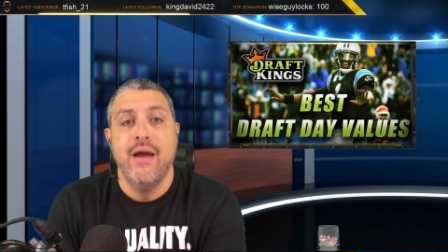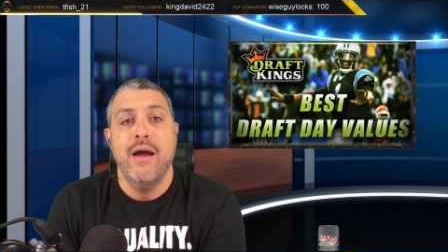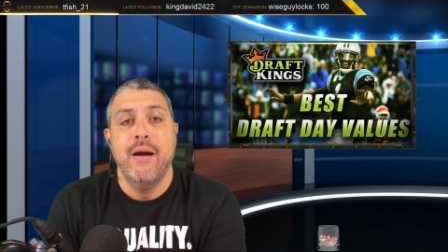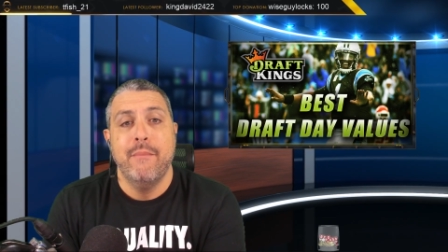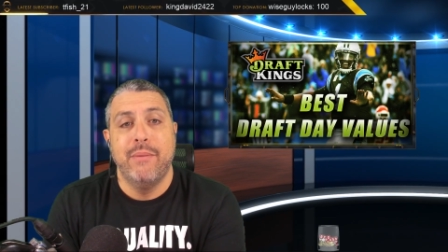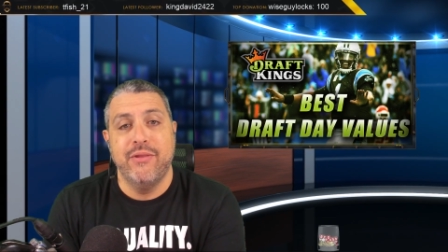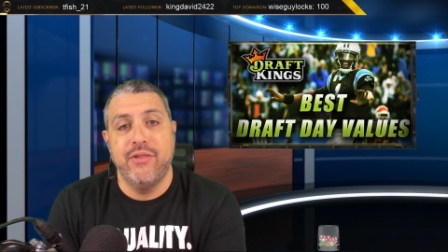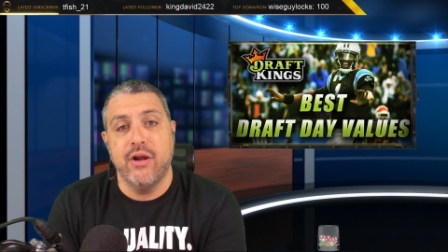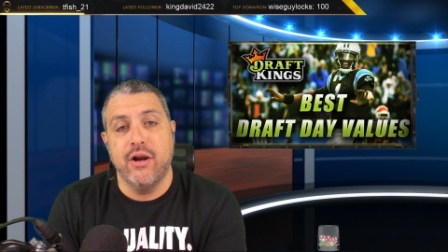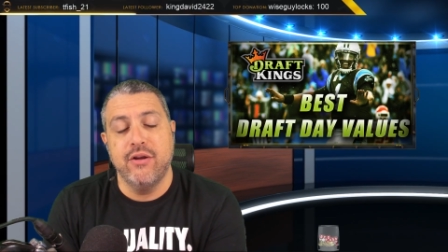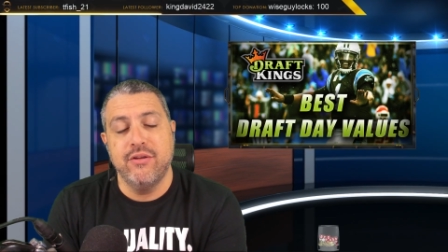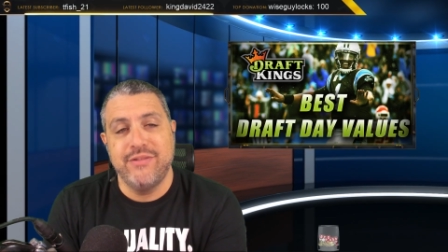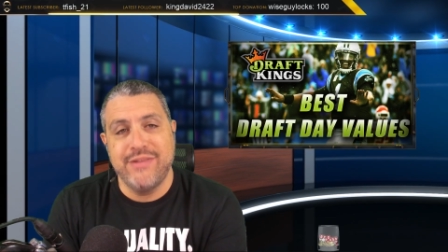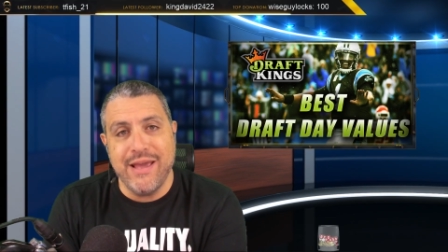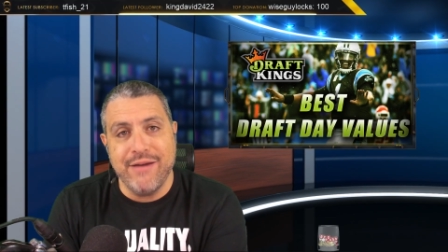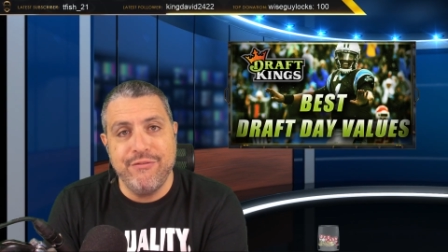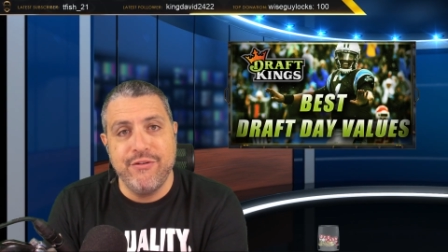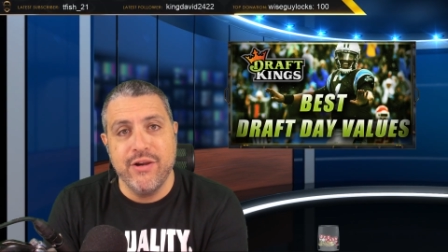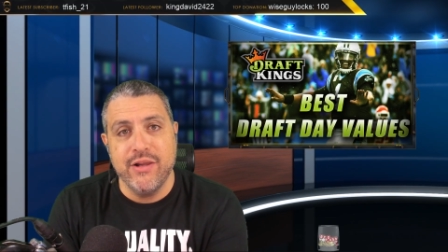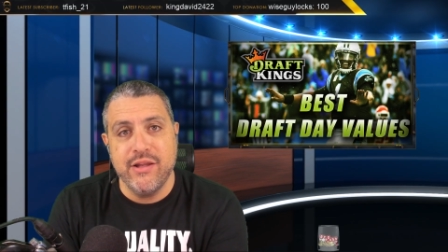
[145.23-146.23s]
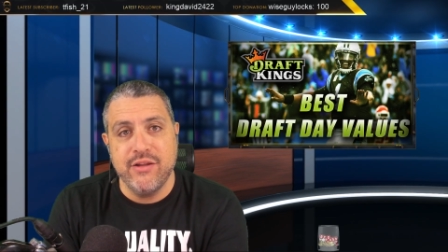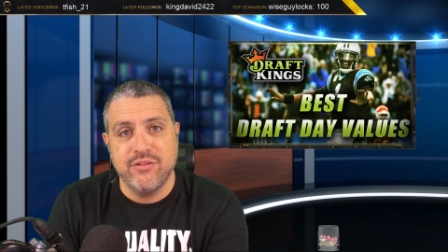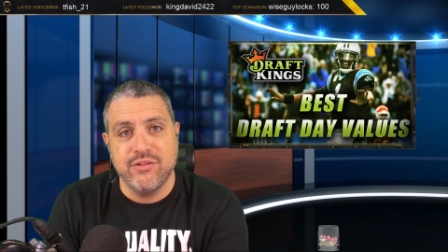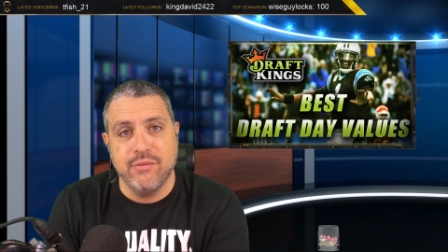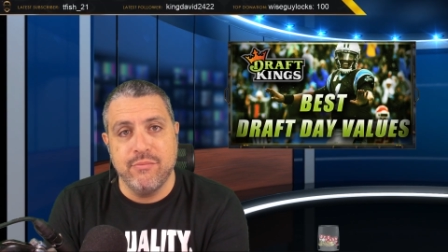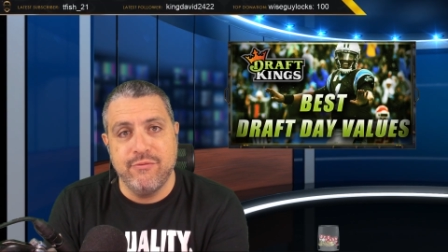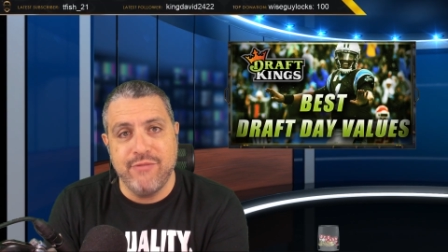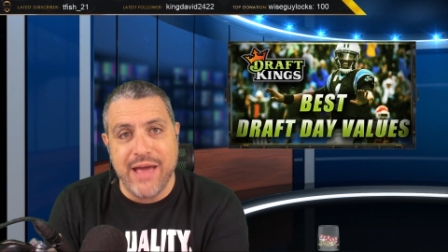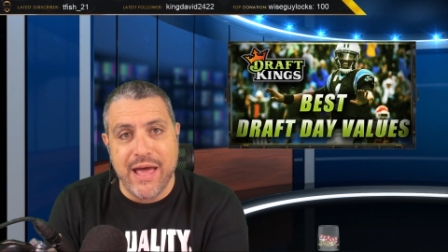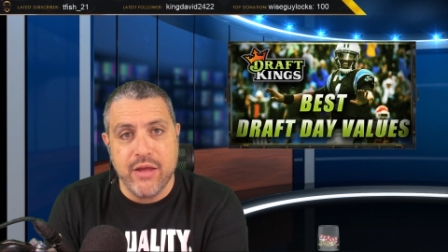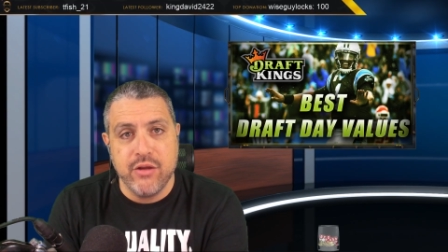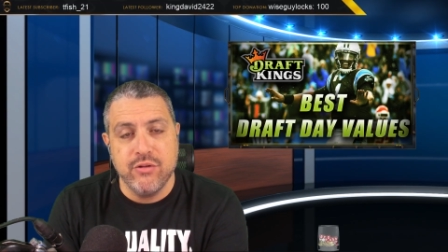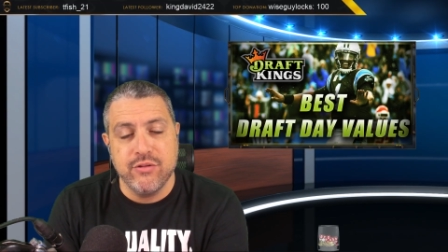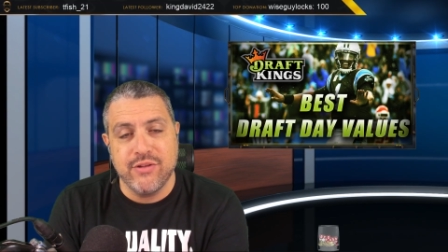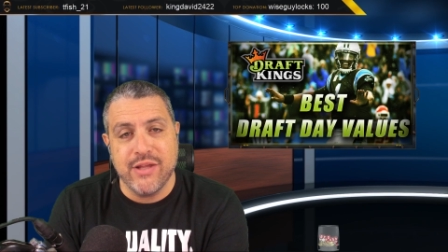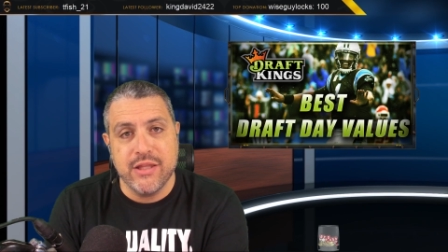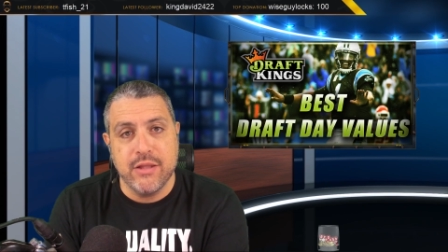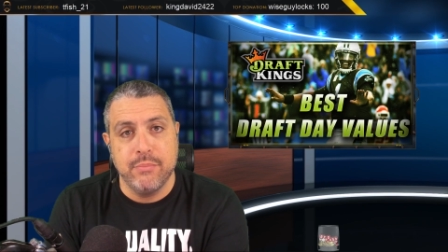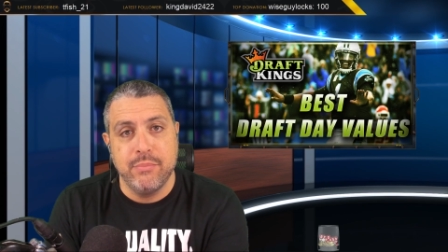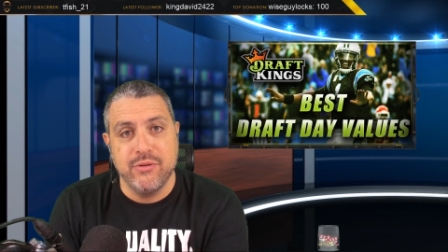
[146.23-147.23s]
But there are definitely some values
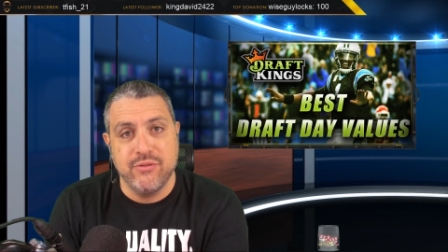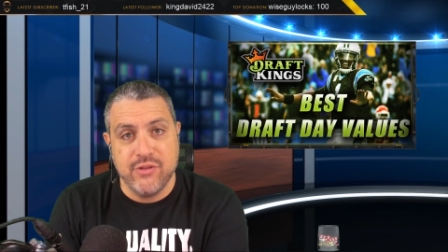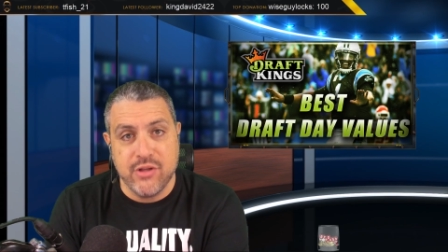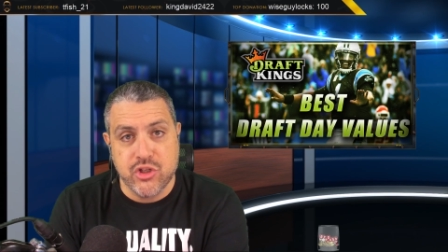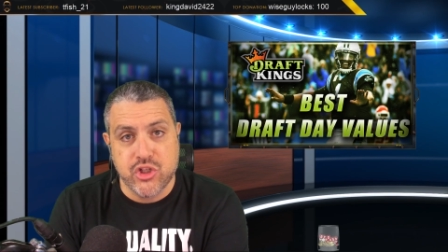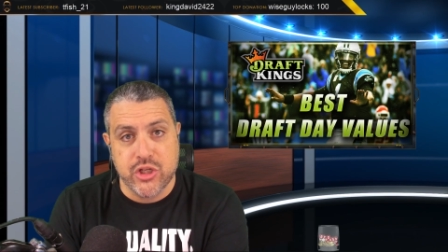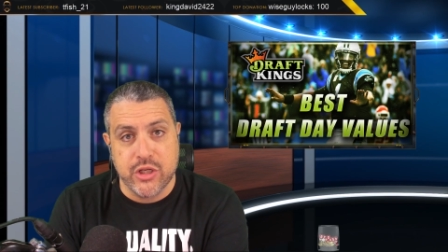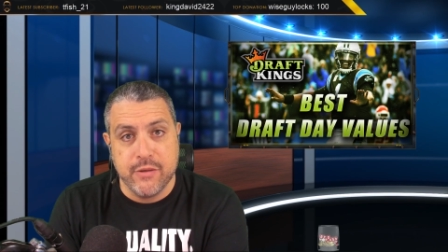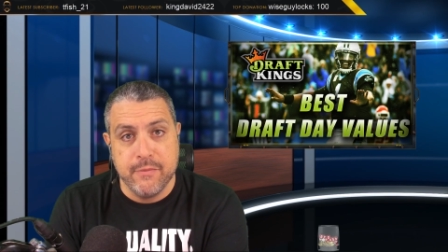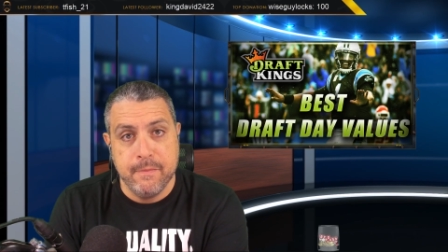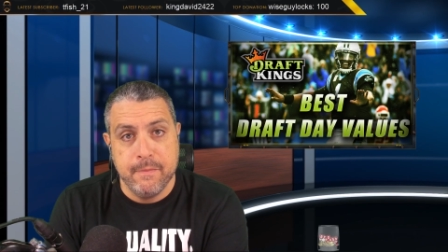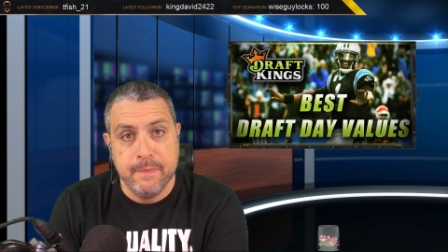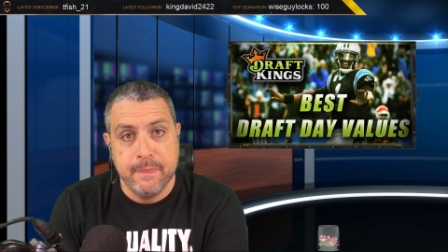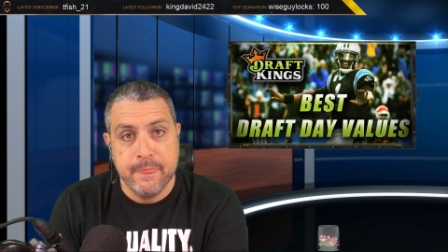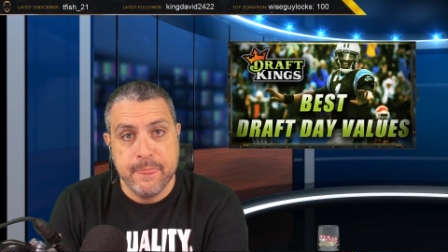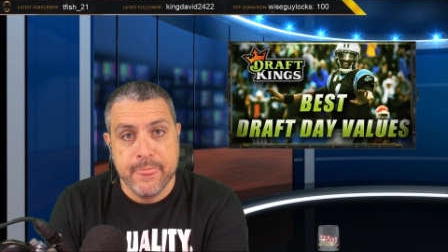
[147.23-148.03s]
at the position